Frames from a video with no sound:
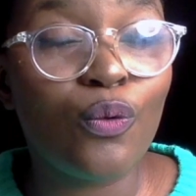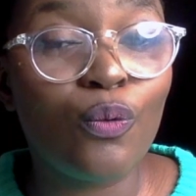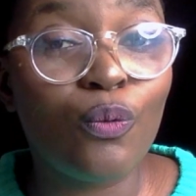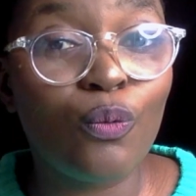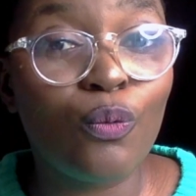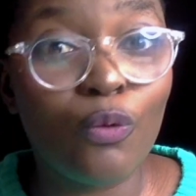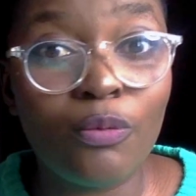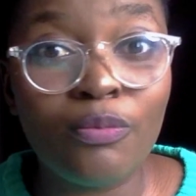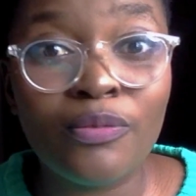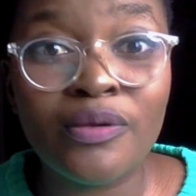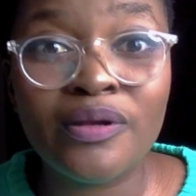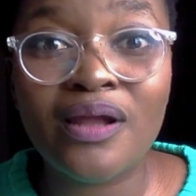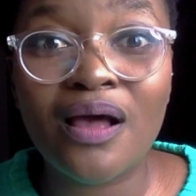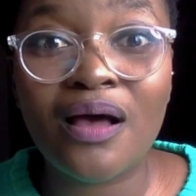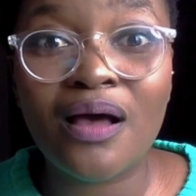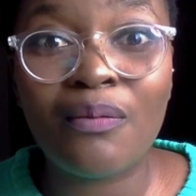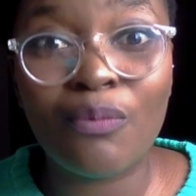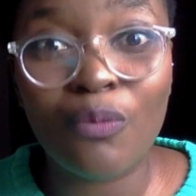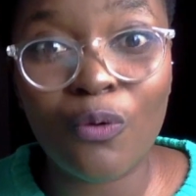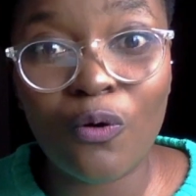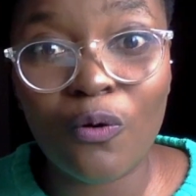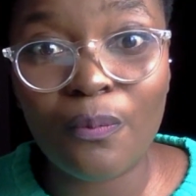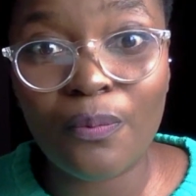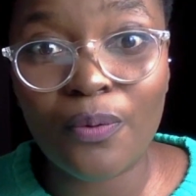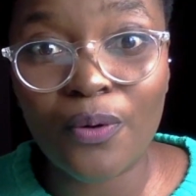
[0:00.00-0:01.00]
Women are
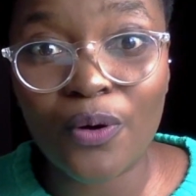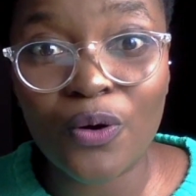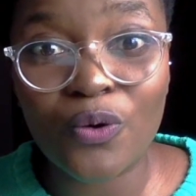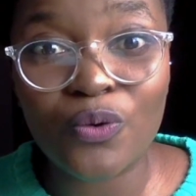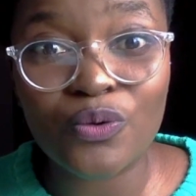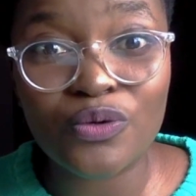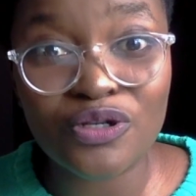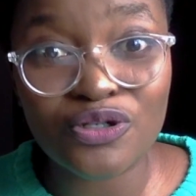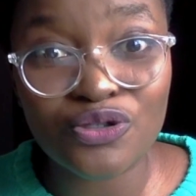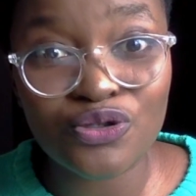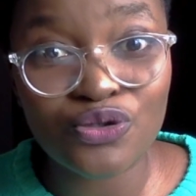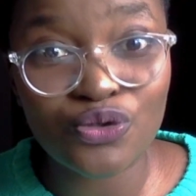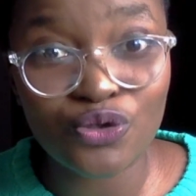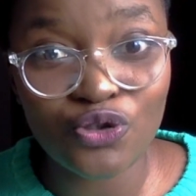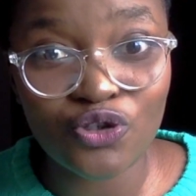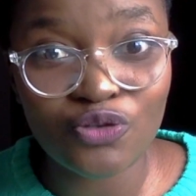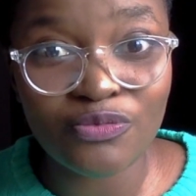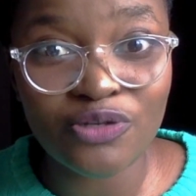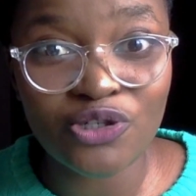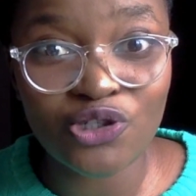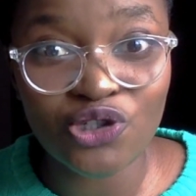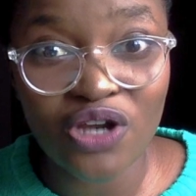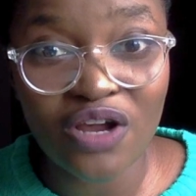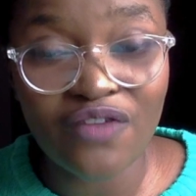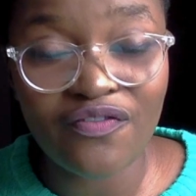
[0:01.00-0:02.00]
more prone to
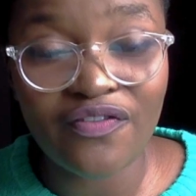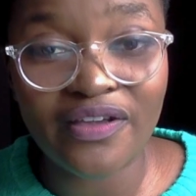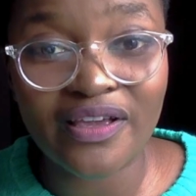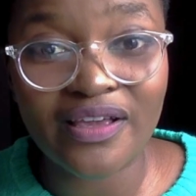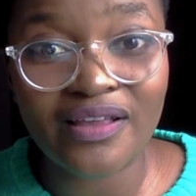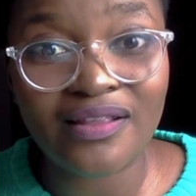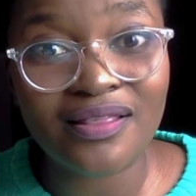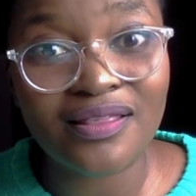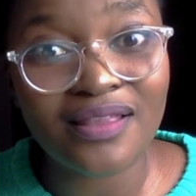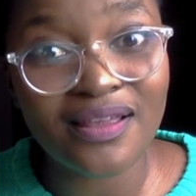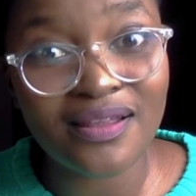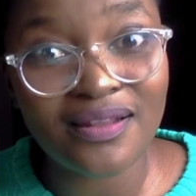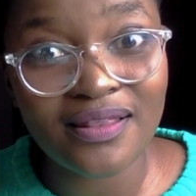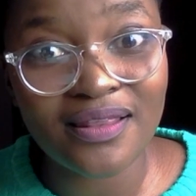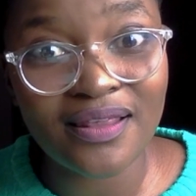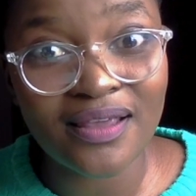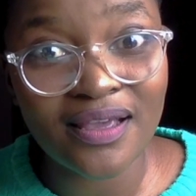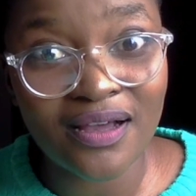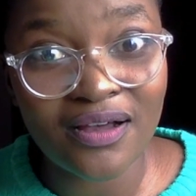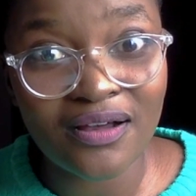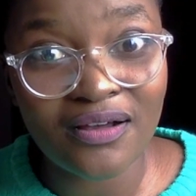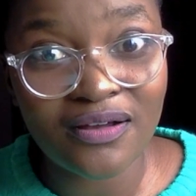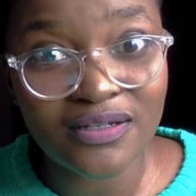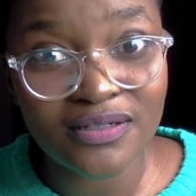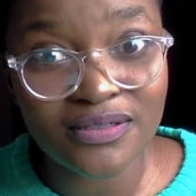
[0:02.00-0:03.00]
human trafficking than they
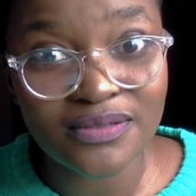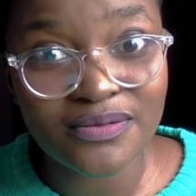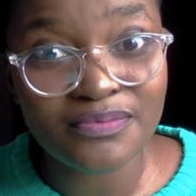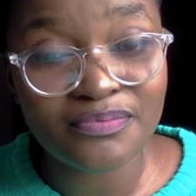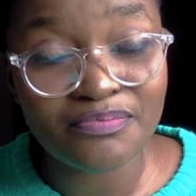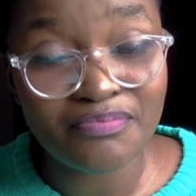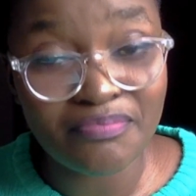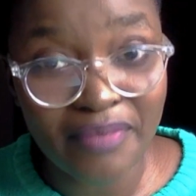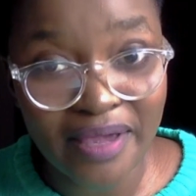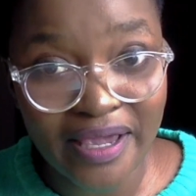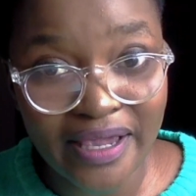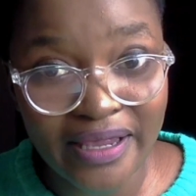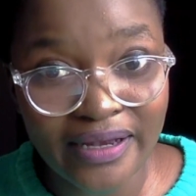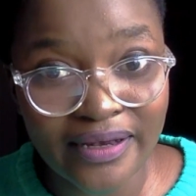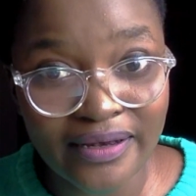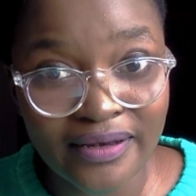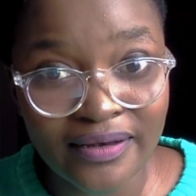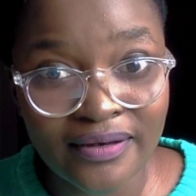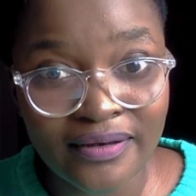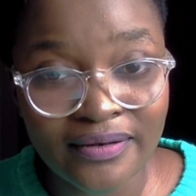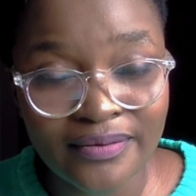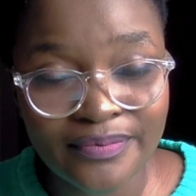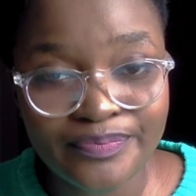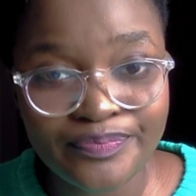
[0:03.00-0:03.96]
are men.